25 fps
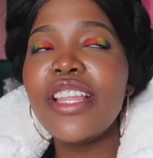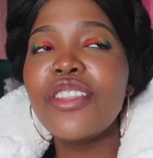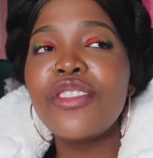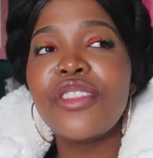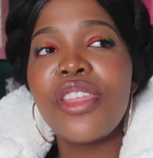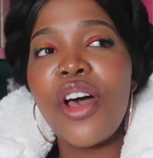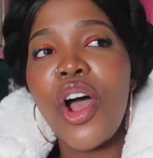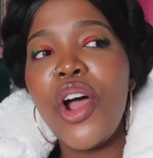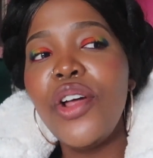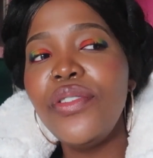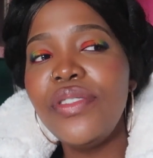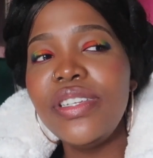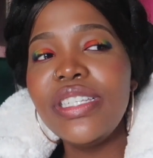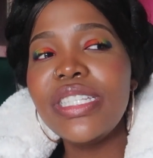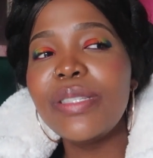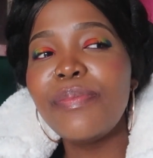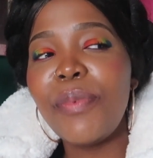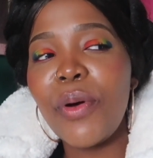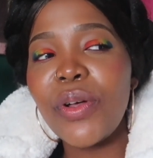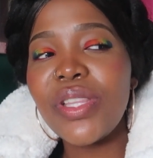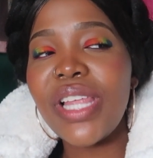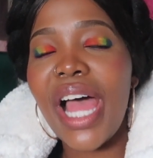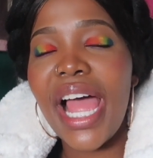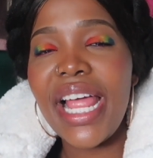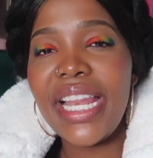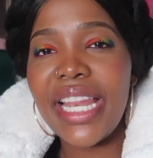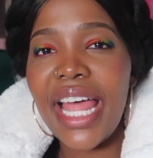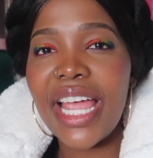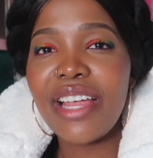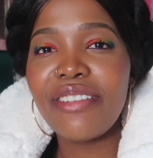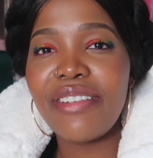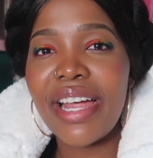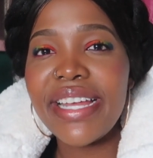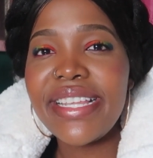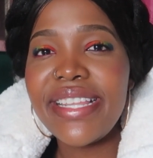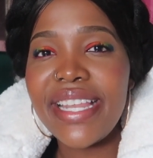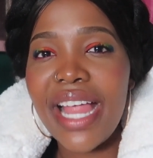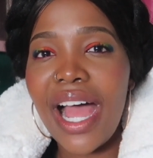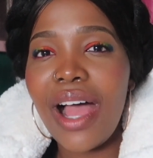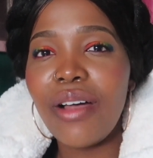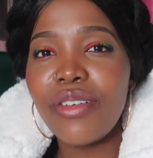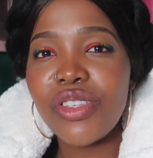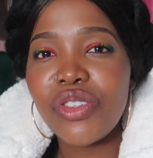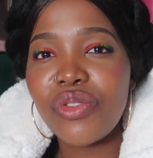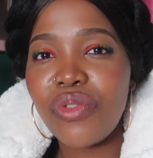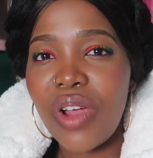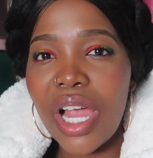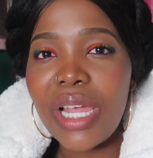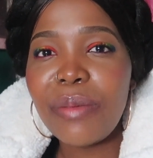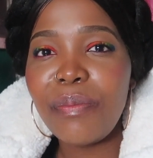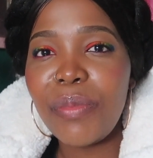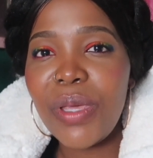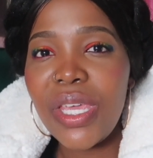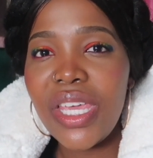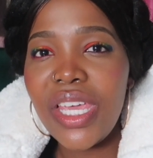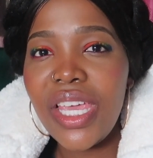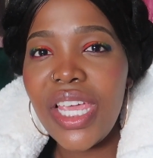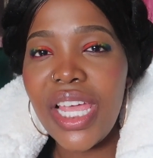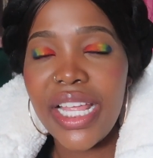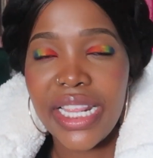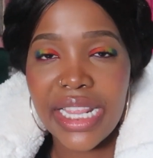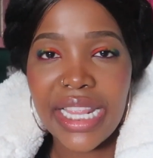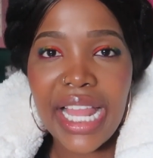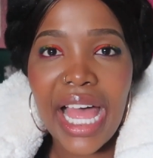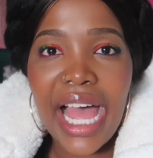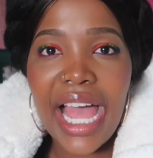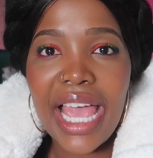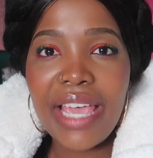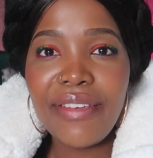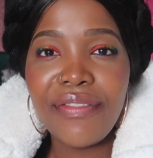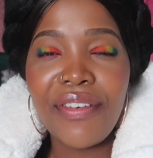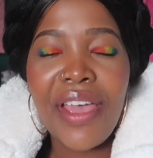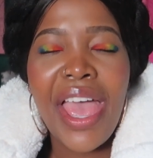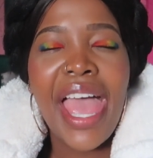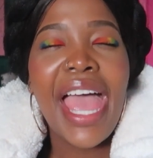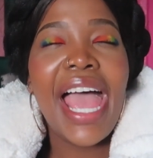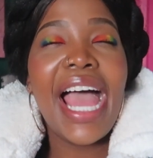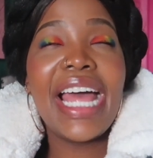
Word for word: only sport I like right now is rugby and live,